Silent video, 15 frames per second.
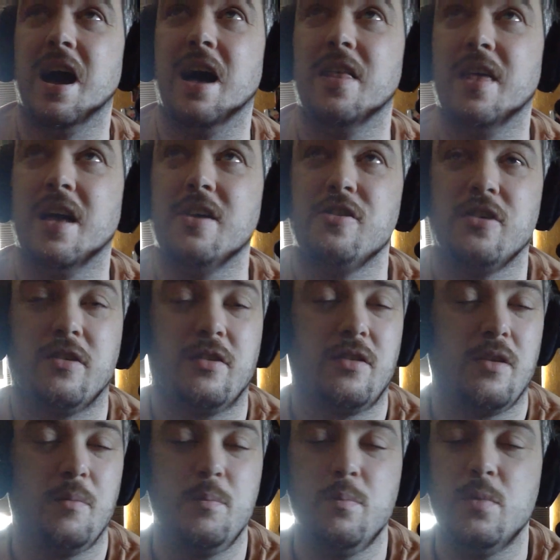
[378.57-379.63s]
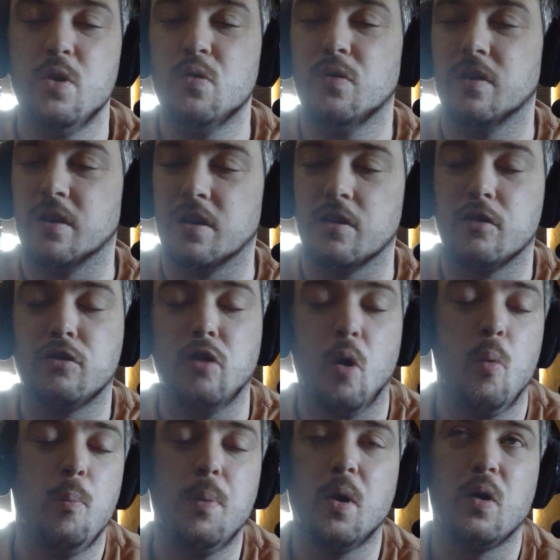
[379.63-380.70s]
And uh, then just the music is
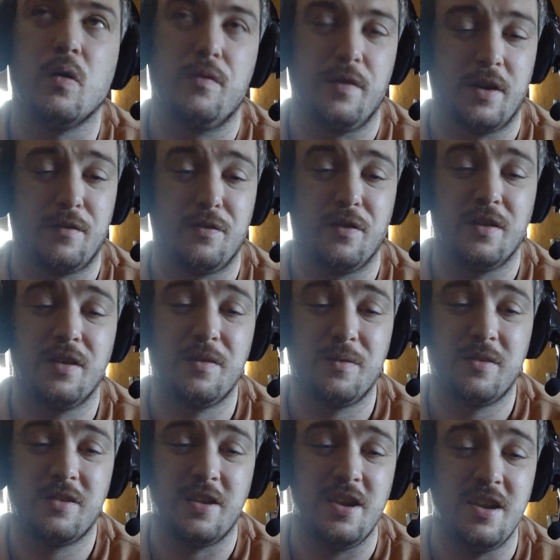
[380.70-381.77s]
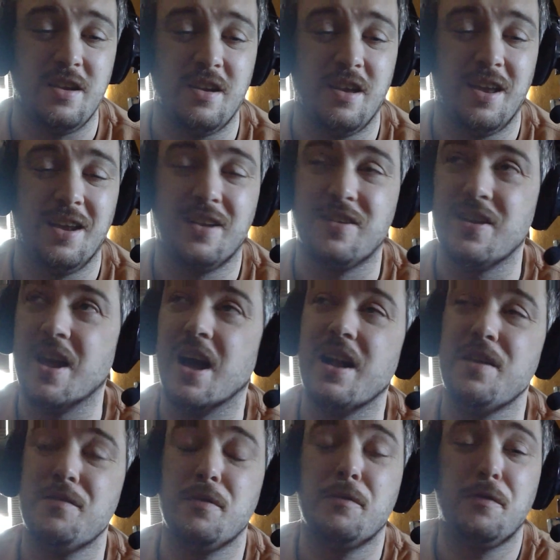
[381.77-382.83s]
so perfect for this scene. It's
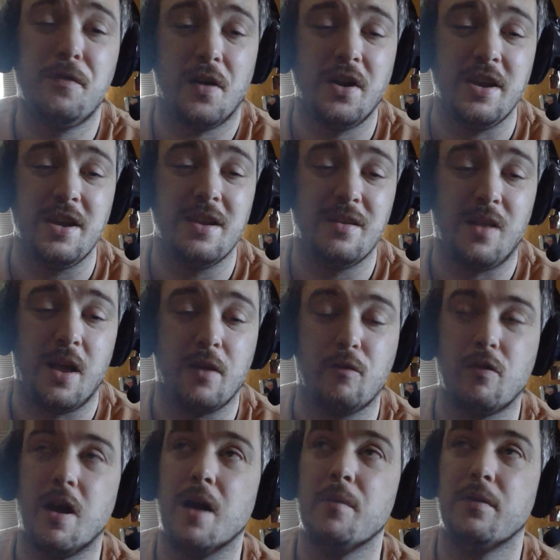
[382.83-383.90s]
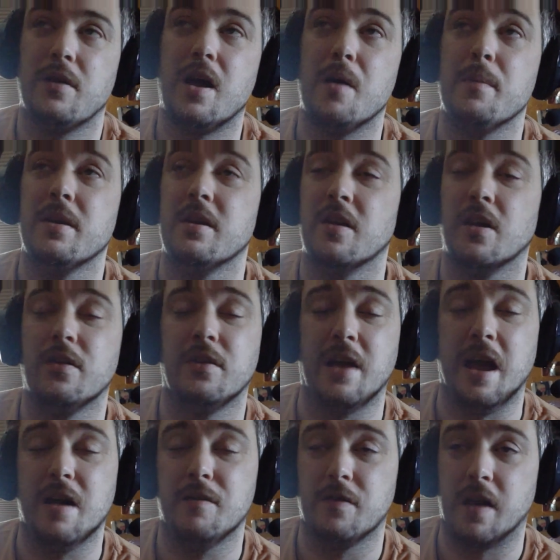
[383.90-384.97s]
not even funny. Like Rob Zombie does
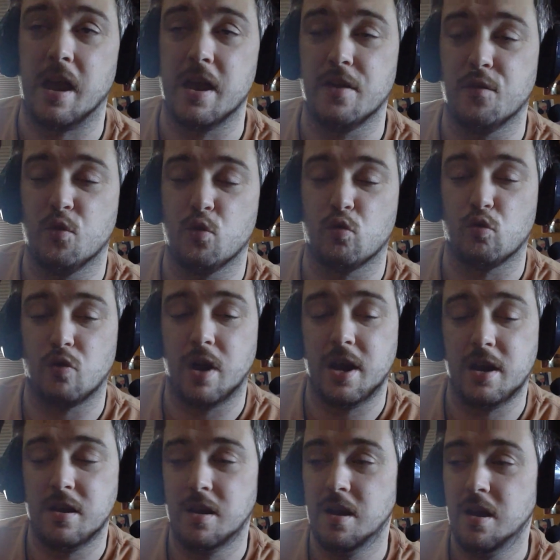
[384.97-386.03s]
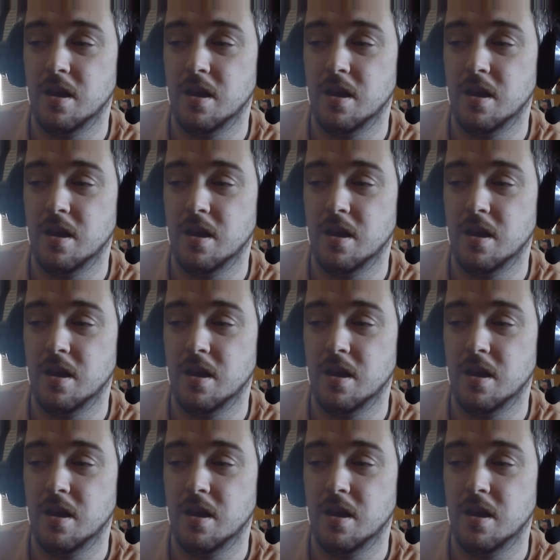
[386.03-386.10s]
have a great